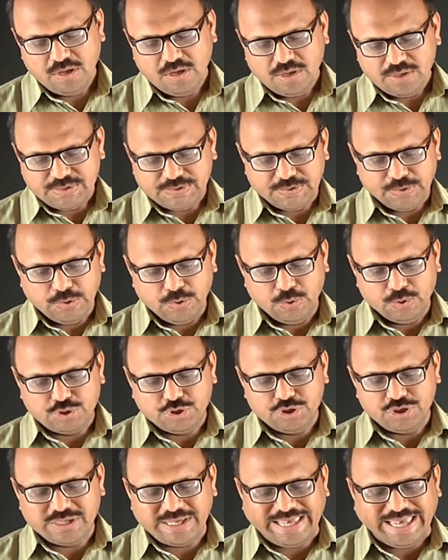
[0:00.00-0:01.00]
So
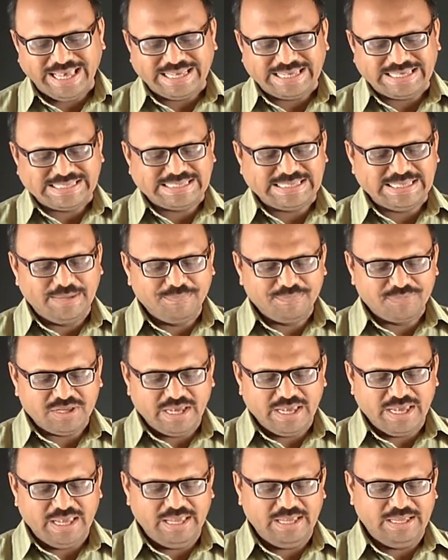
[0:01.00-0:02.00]
to kick
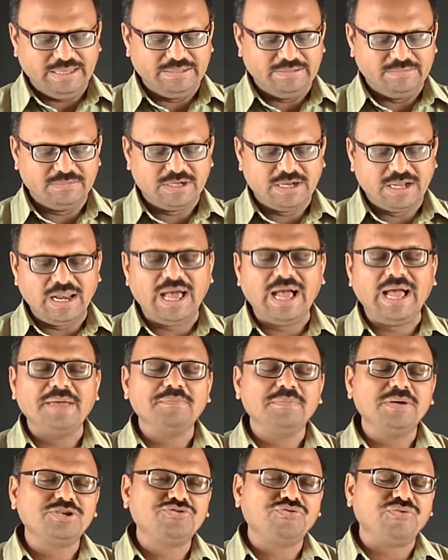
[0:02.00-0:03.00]
something,
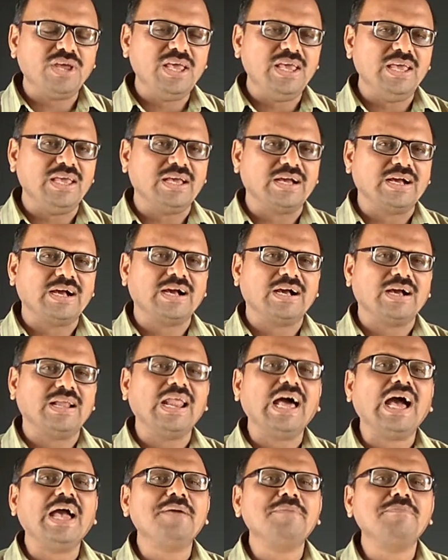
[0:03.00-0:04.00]
climb a tree.
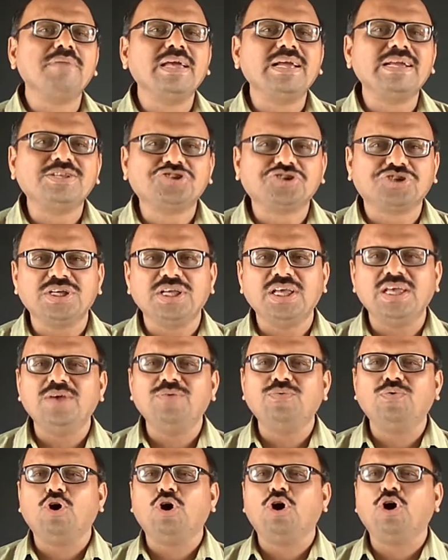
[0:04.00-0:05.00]
Climbing tree
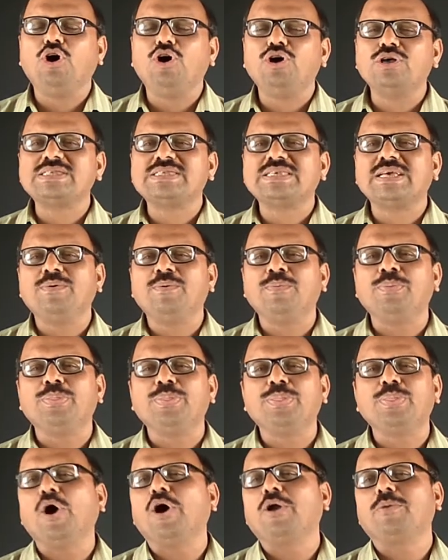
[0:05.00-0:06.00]
was a
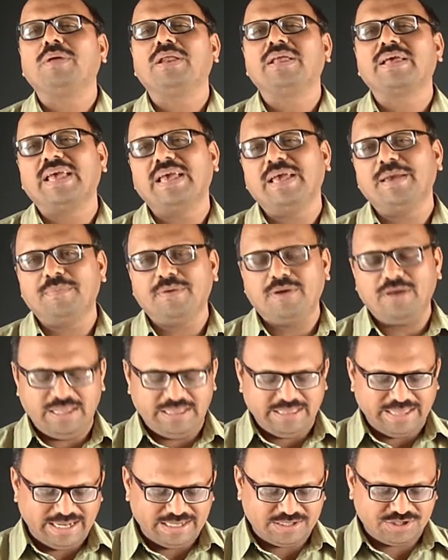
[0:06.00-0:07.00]
normal game
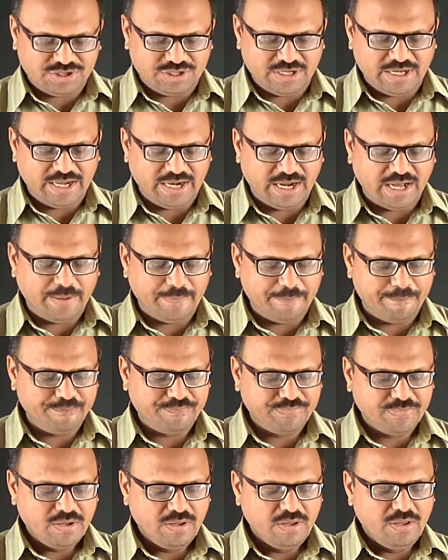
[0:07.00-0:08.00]
in that era.
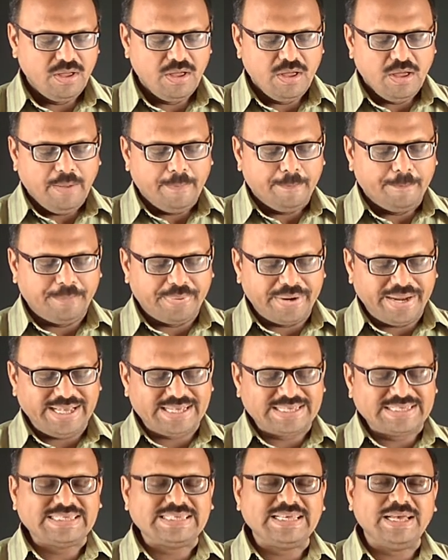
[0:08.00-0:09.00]

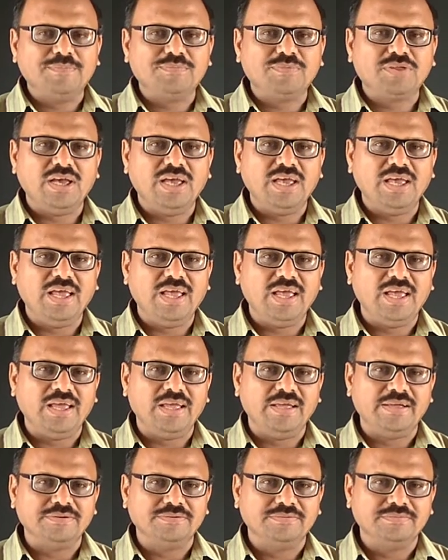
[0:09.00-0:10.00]
Break
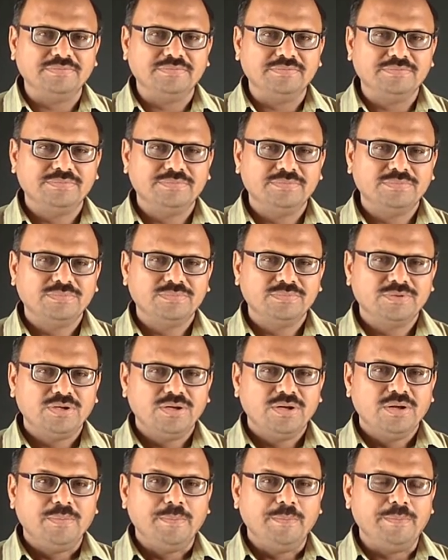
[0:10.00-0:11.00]
something.
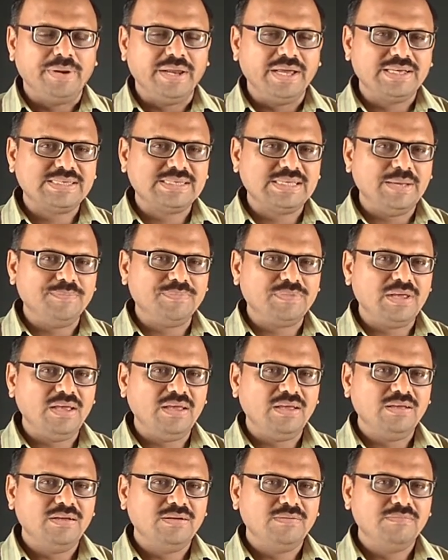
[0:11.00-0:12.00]
Break
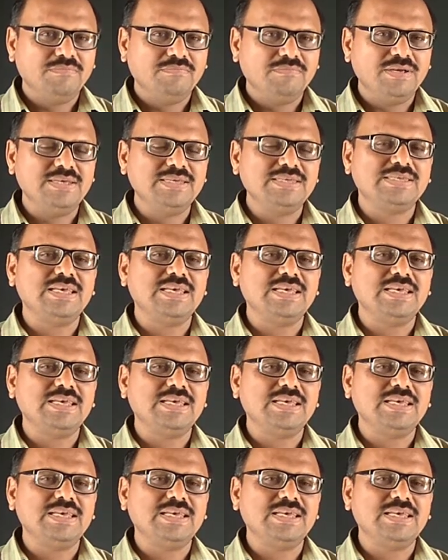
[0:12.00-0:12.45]
something means